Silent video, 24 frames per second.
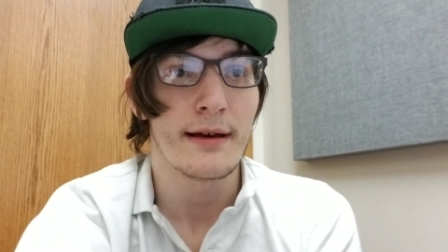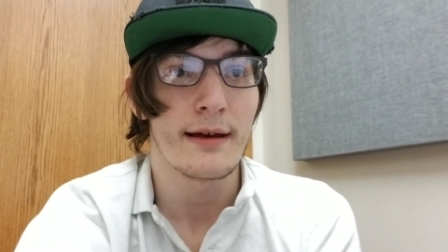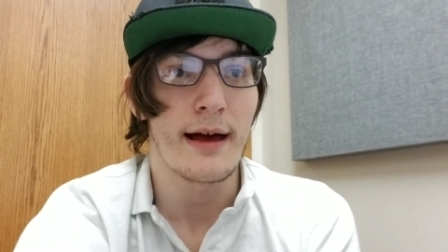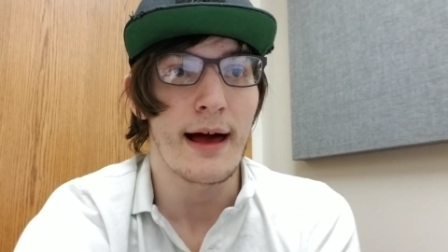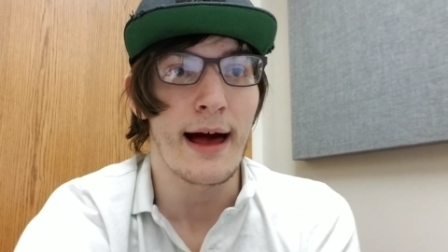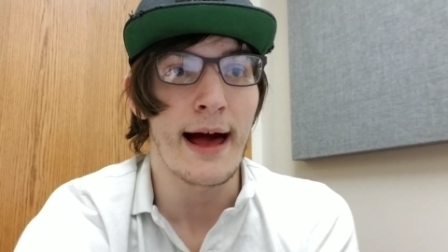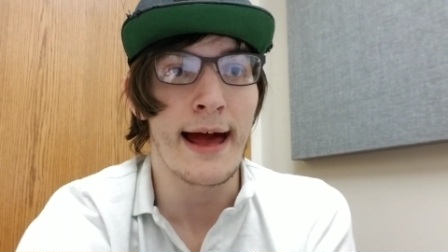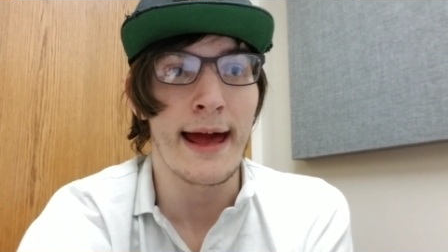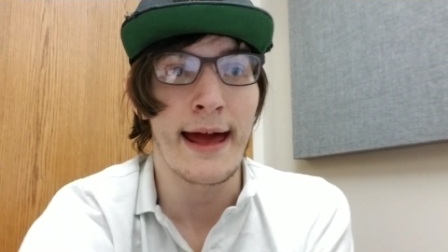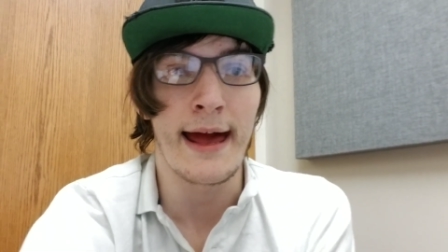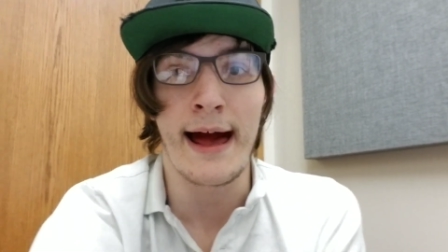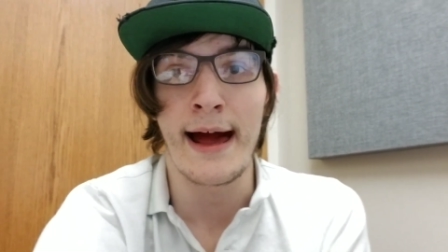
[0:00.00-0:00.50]

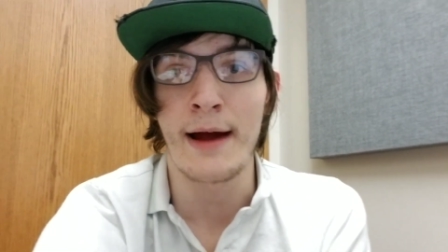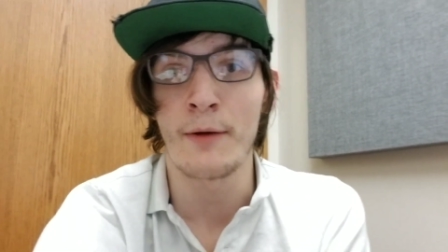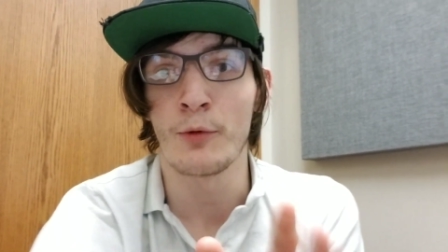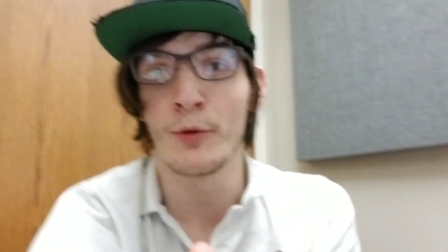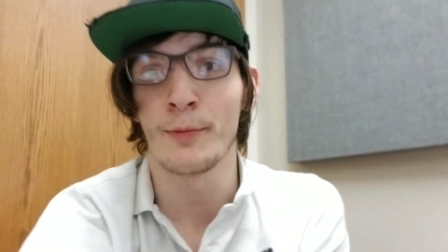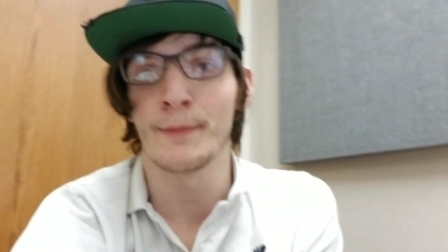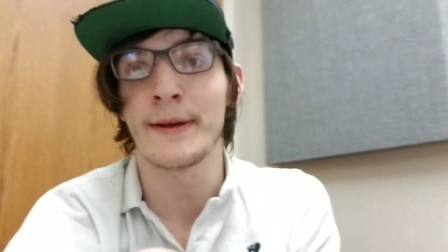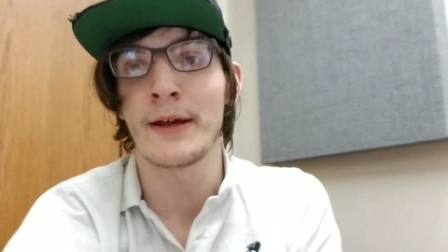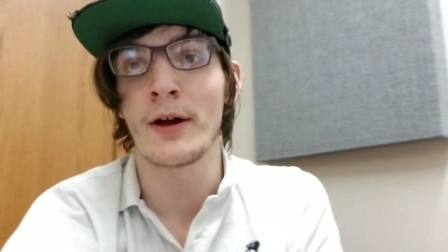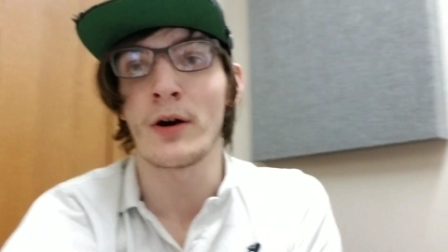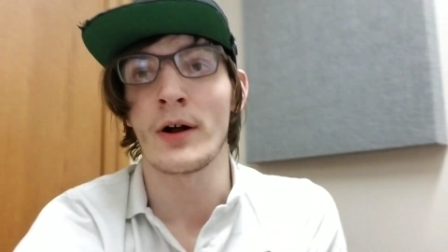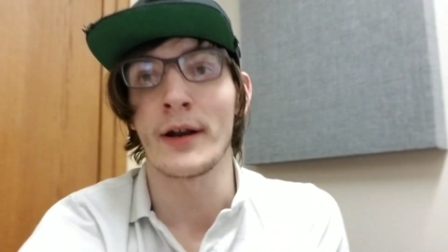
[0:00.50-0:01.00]
I will
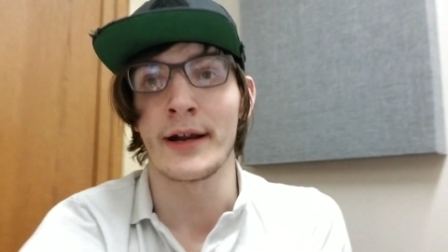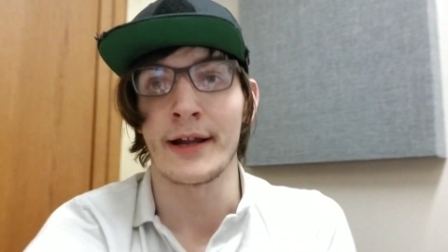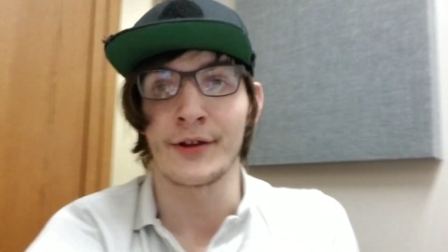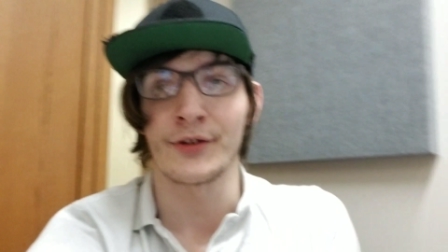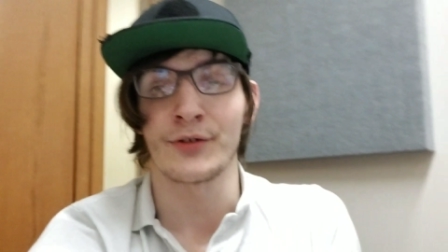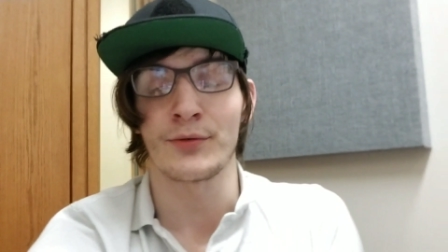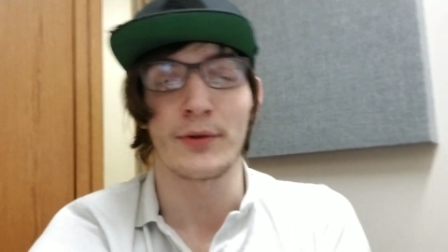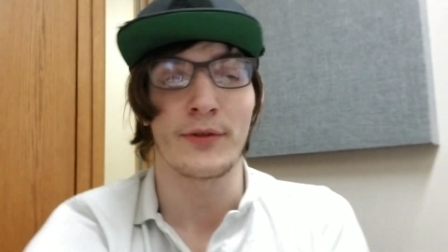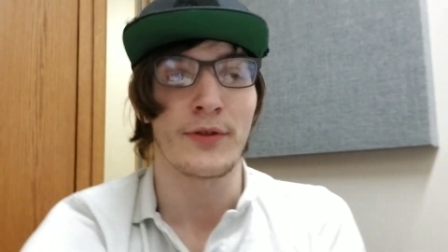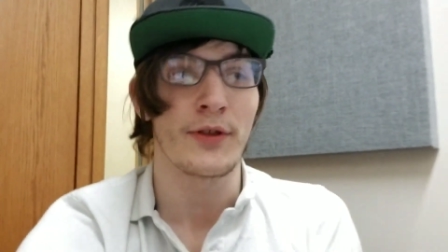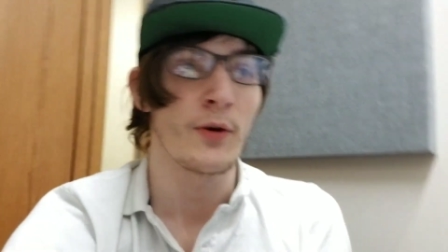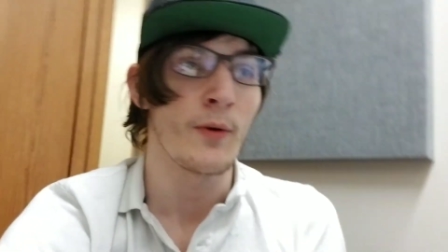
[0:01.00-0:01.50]
be
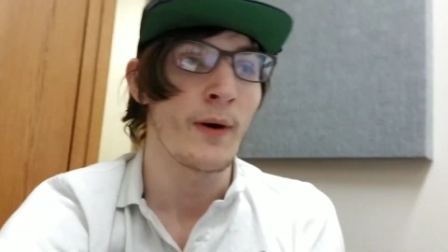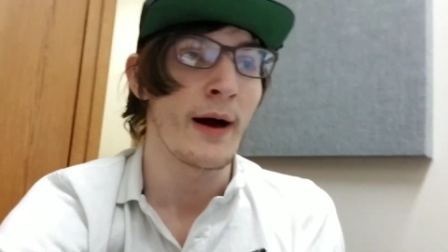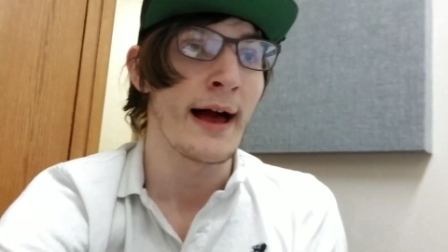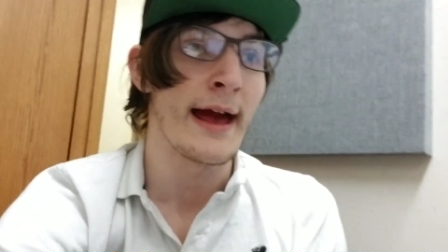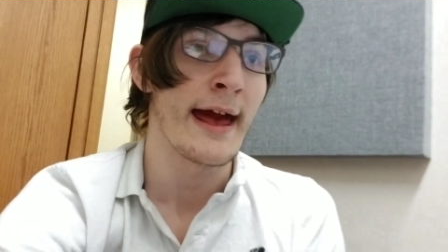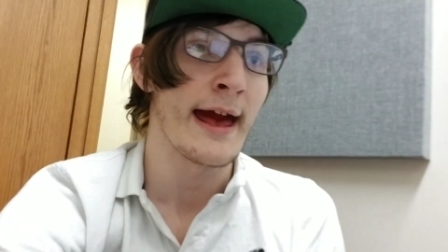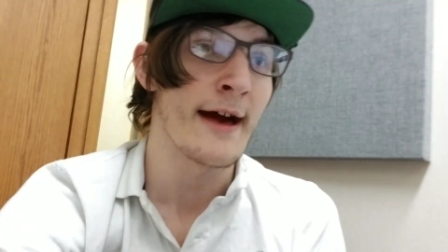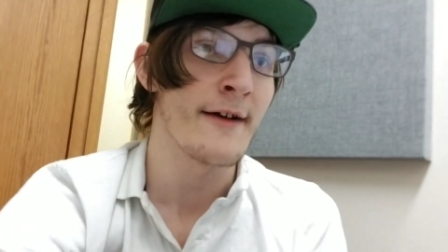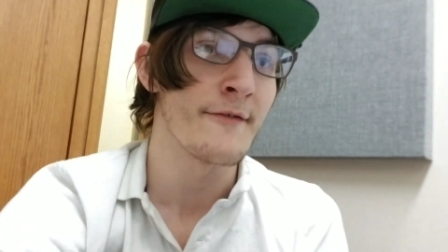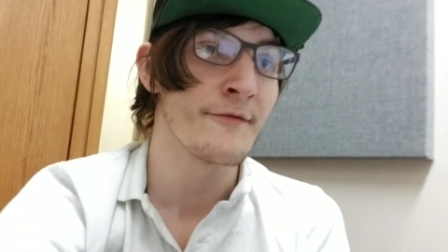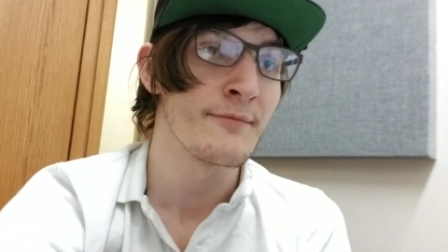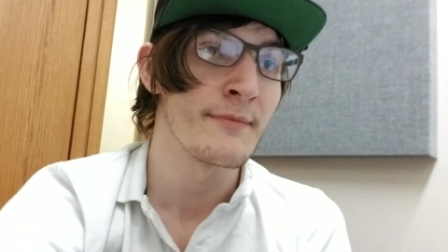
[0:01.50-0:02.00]
honest with you, I
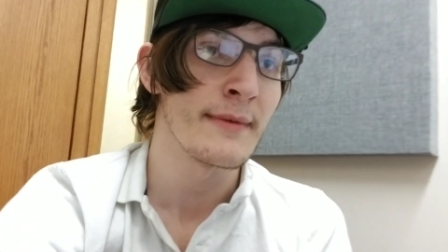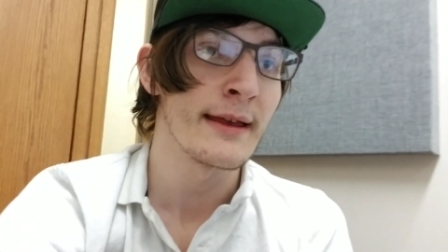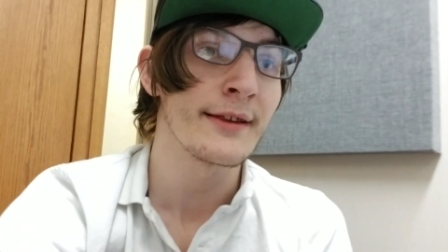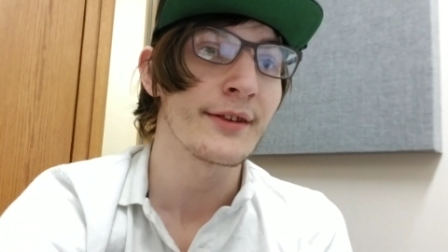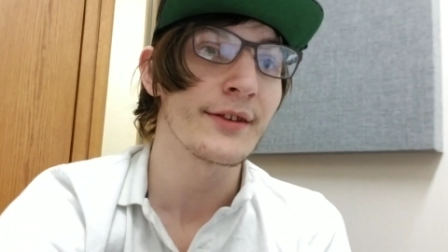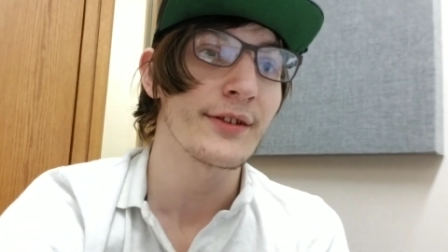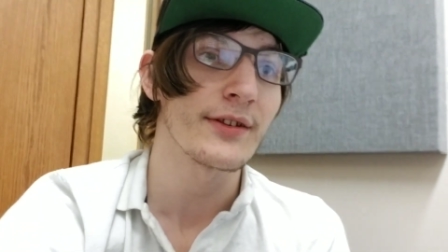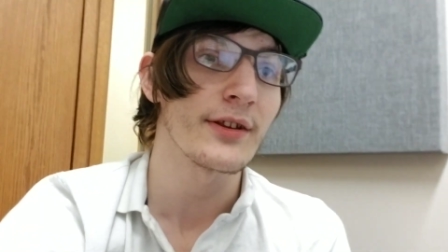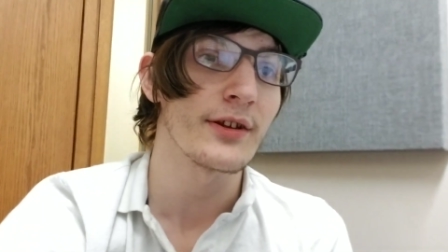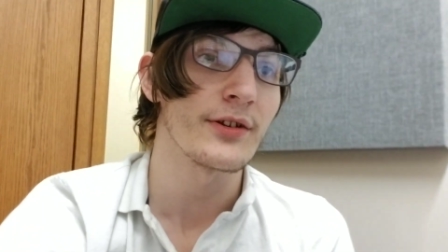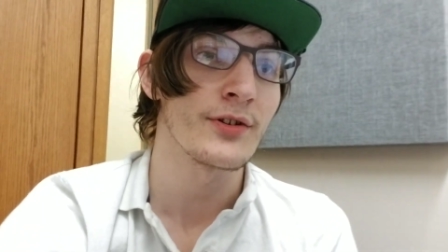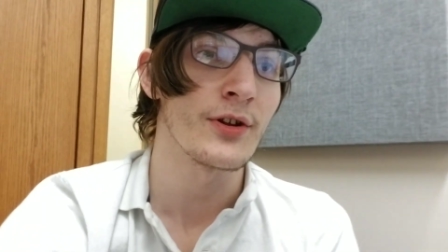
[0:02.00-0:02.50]
have
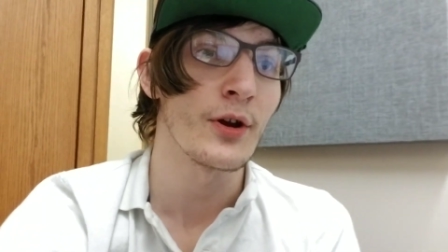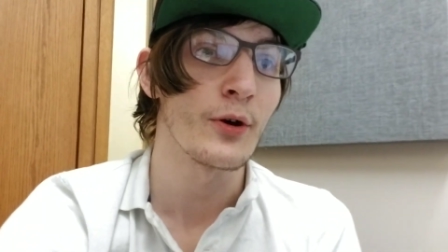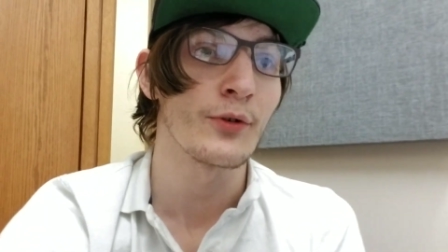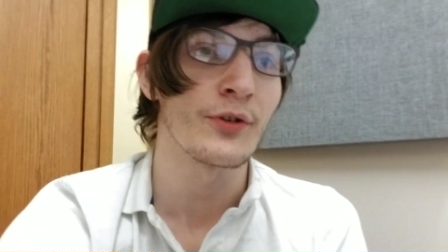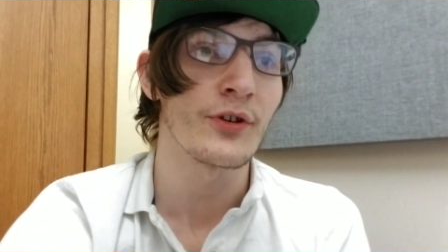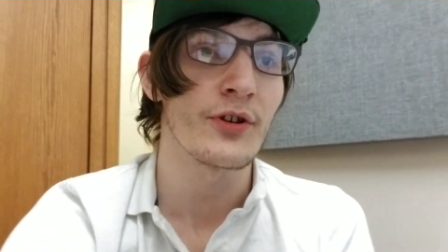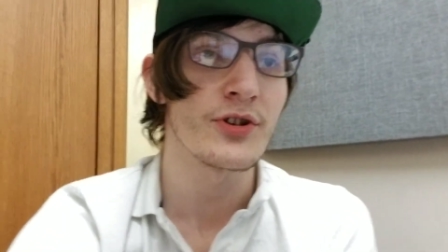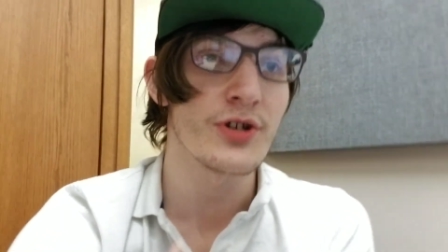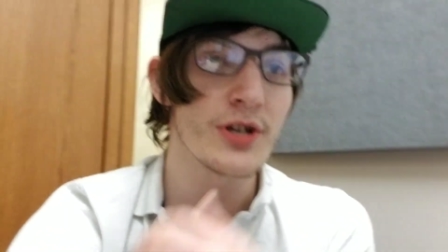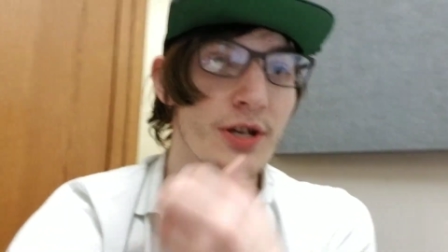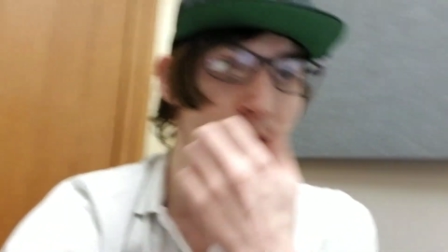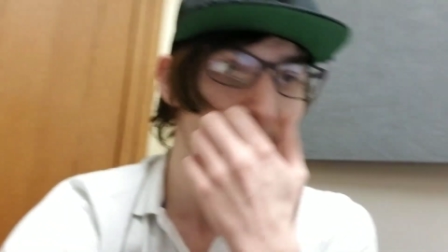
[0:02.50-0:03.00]
missed
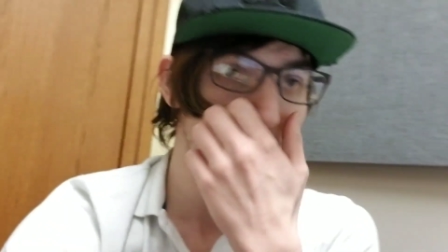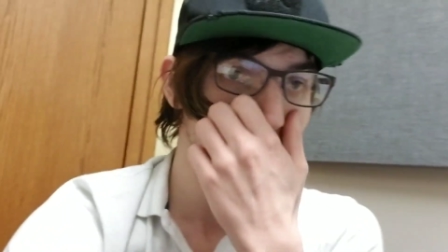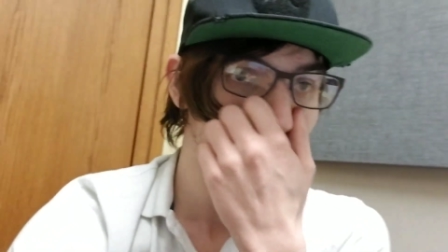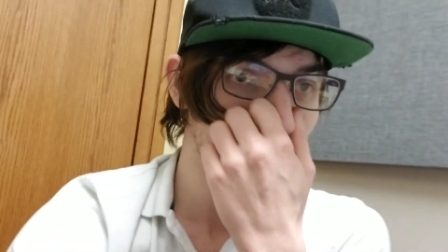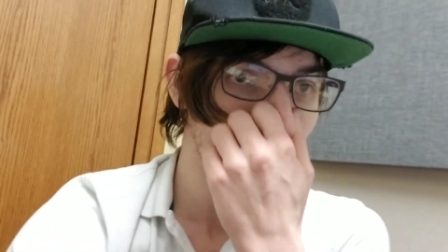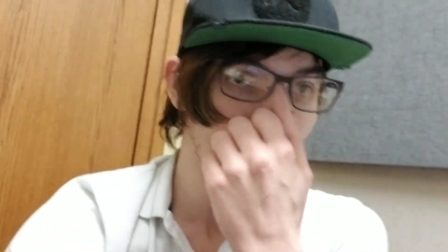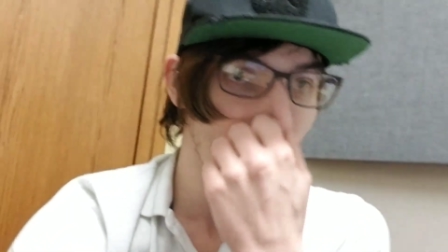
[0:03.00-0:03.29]
dosages